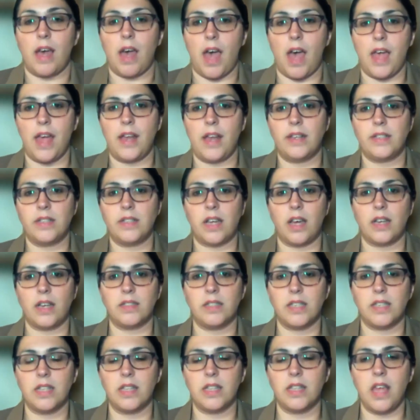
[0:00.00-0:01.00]
and I
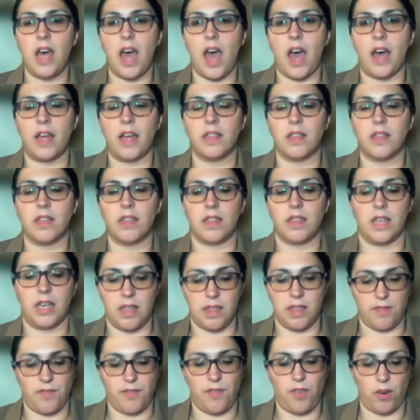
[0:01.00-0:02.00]
said that
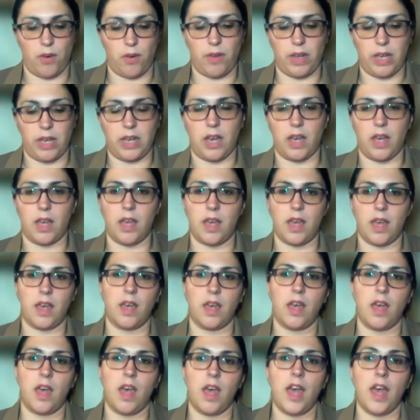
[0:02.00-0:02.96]
the the following: uh,